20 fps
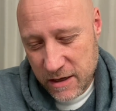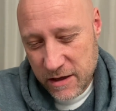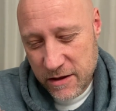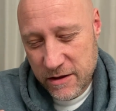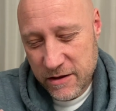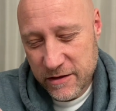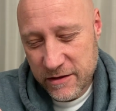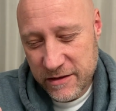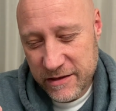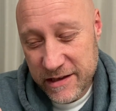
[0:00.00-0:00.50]

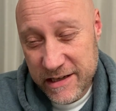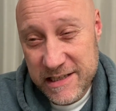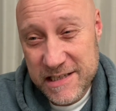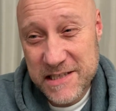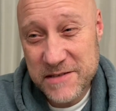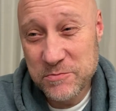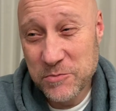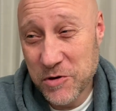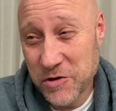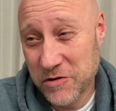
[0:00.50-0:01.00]

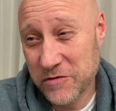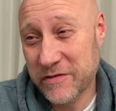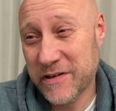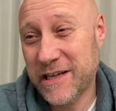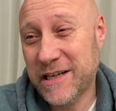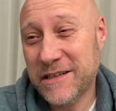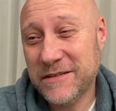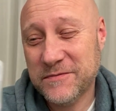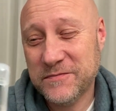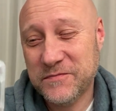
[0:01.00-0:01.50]
This
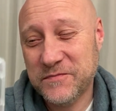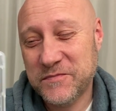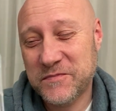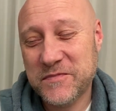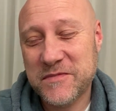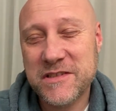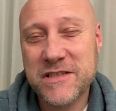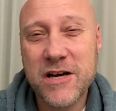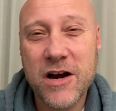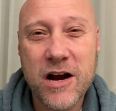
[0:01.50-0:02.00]
movie
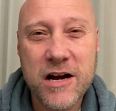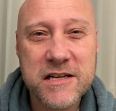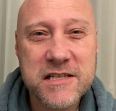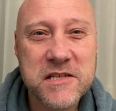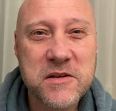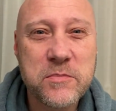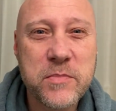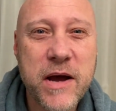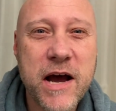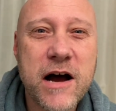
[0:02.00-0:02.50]
talks
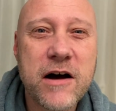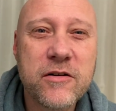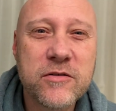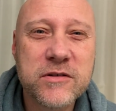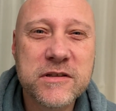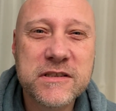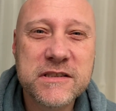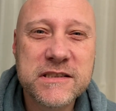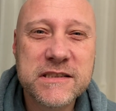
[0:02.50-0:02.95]
about